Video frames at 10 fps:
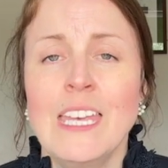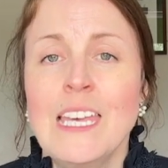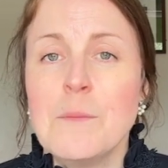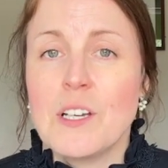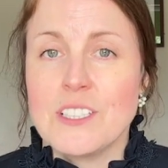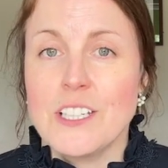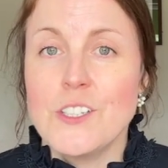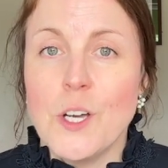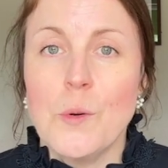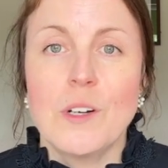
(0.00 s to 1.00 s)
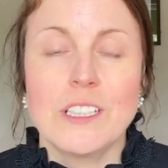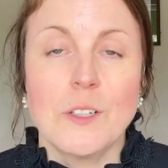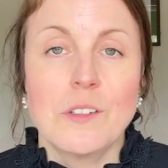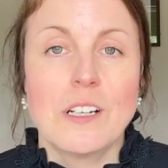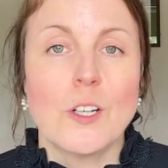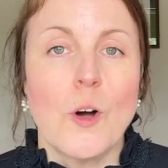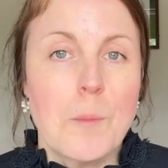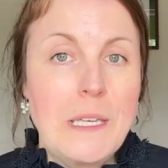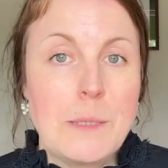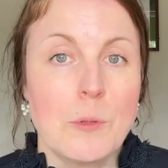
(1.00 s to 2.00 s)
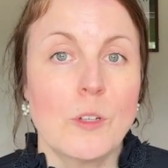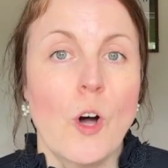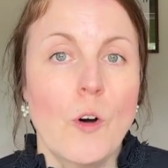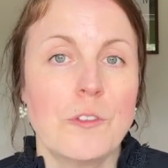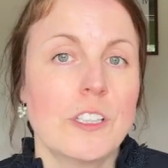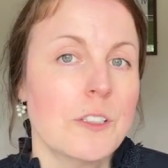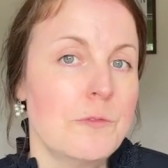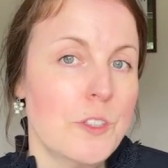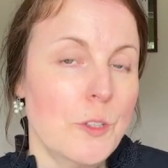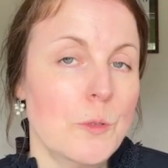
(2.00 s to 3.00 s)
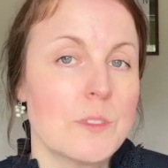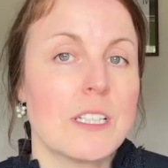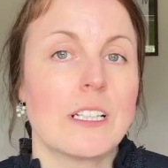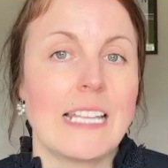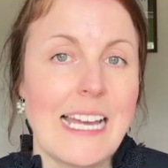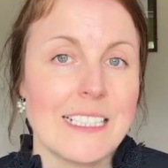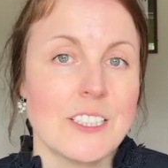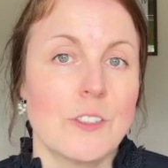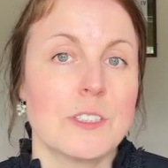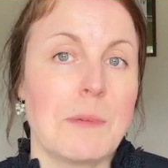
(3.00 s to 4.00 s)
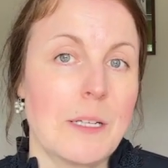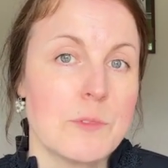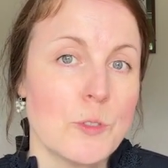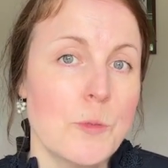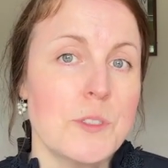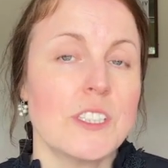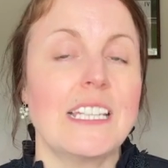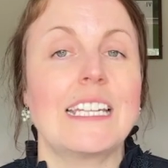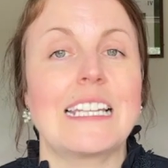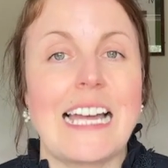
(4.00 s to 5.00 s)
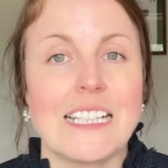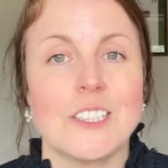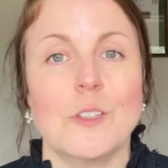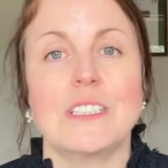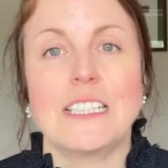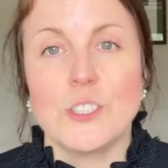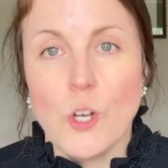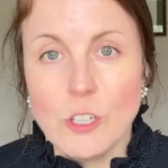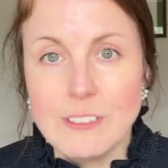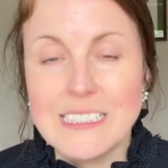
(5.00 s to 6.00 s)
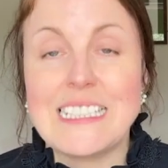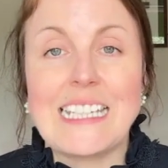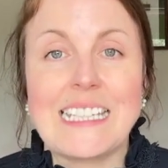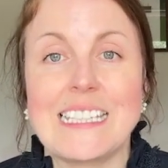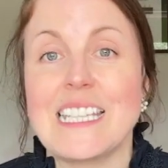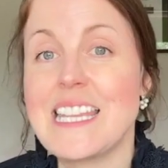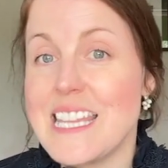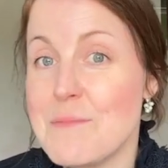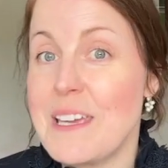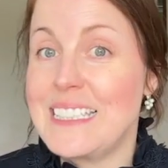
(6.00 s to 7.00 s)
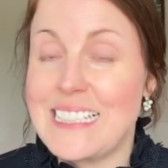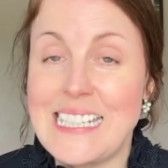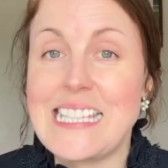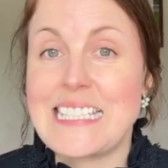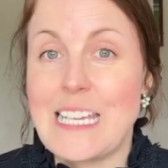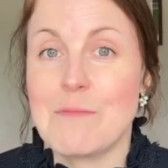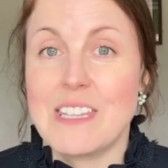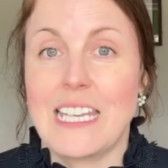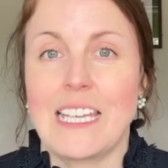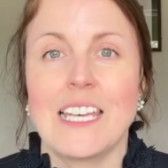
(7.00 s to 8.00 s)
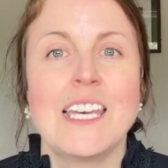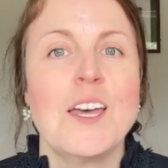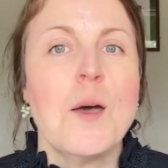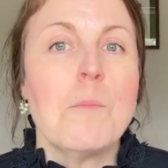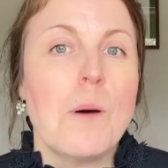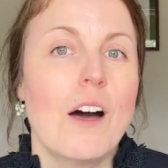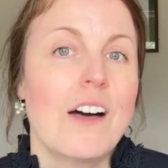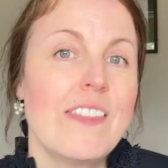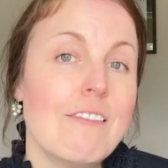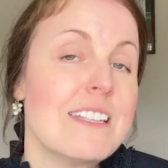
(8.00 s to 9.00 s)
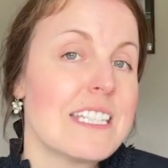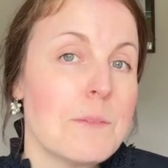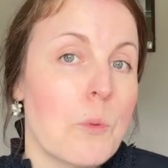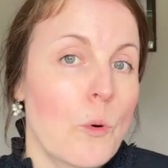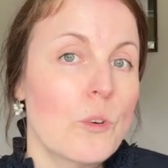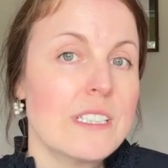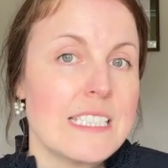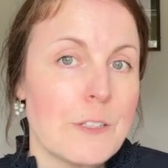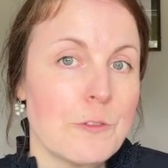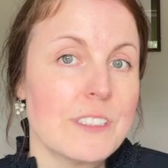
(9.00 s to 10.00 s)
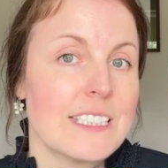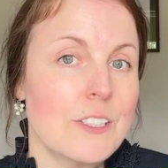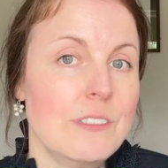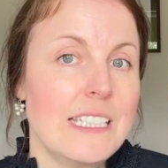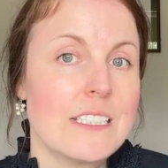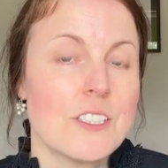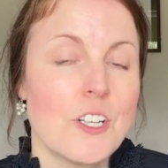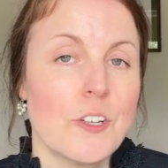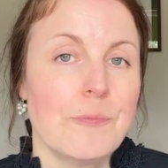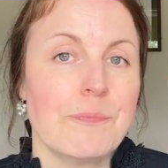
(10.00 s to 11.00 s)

Because I know, a lot of people often confuse lactose malabsorption and lactose intolerance, thinking that they're basically the same thing. But there is an important difference that you need to know.